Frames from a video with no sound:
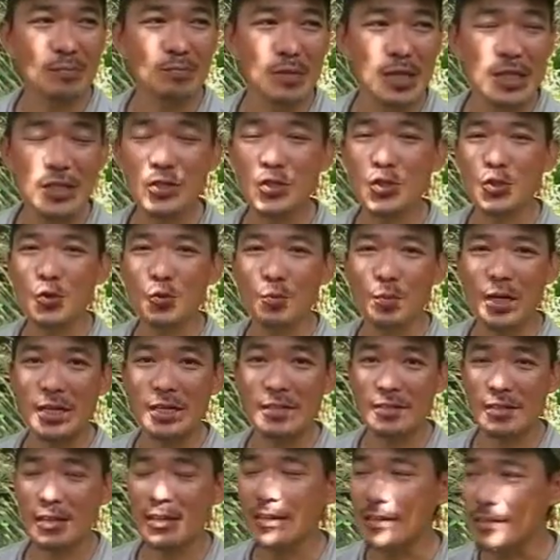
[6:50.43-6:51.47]
means so many
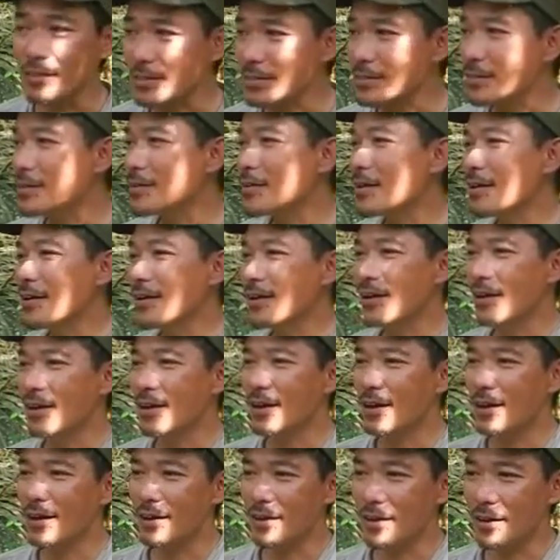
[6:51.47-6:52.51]
things
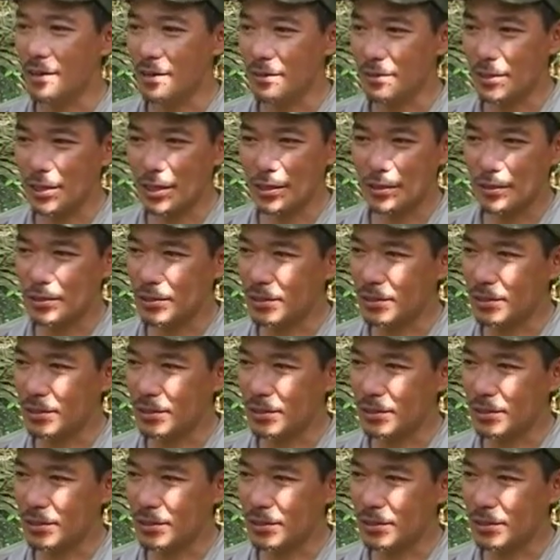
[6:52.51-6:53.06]
that